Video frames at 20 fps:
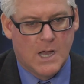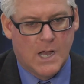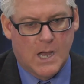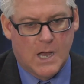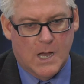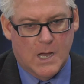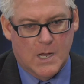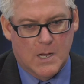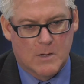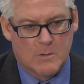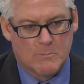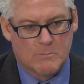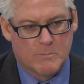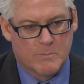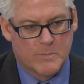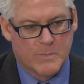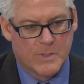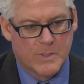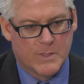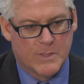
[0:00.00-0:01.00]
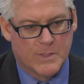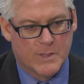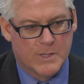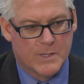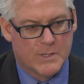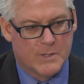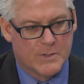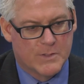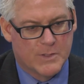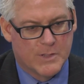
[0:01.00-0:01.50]
Um,
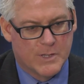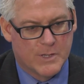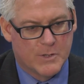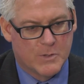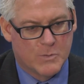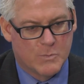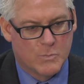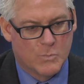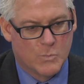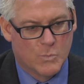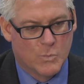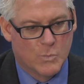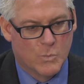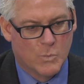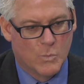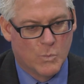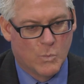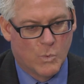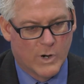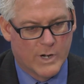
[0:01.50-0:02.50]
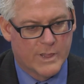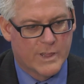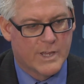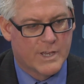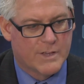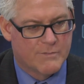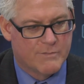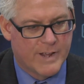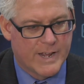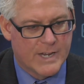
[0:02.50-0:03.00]
the, the, one of
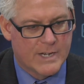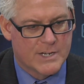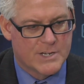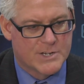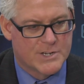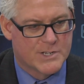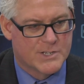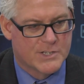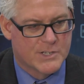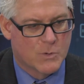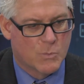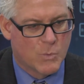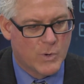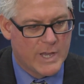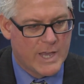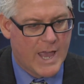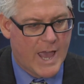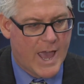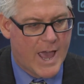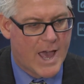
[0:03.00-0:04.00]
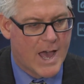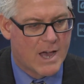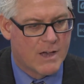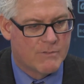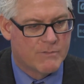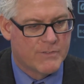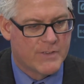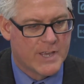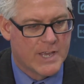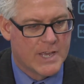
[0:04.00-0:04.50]
the advantages that we
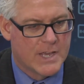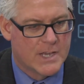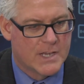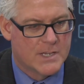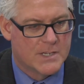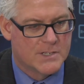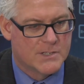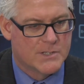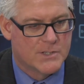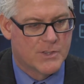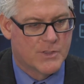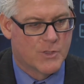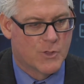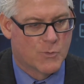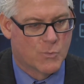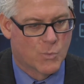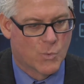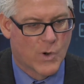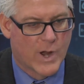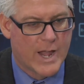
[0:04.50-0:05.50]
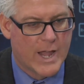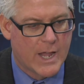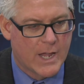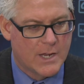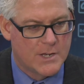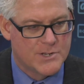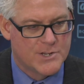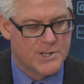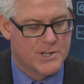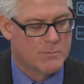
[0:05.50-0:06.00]
have is the
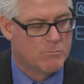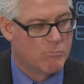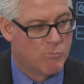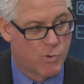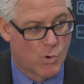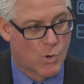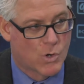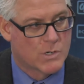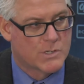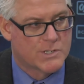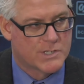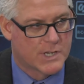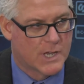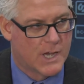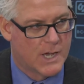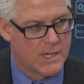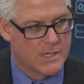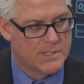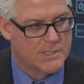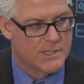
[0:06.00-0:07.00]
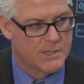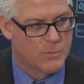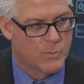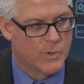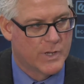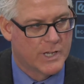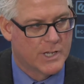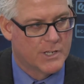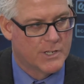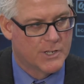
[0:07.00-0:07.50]
range and board size that
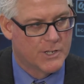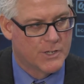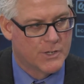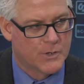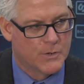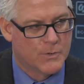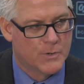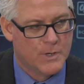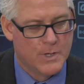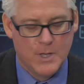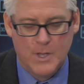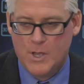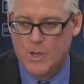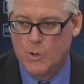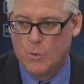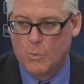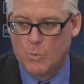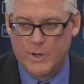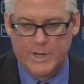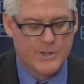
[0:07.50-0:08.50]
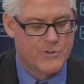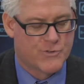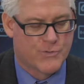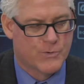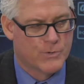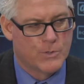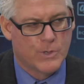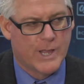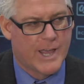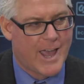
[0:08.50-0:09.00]
we can do. We
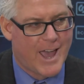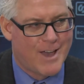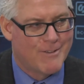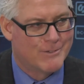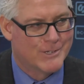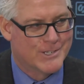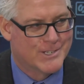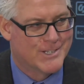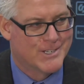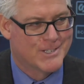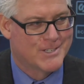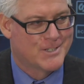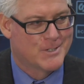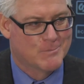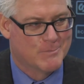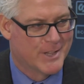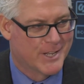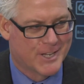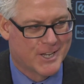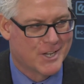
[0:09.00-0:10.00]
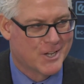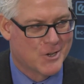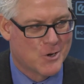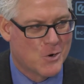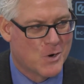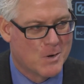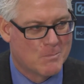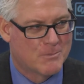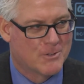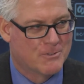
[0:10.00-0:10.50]
truly have a system that can
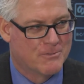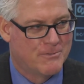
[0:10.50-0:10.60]
go up to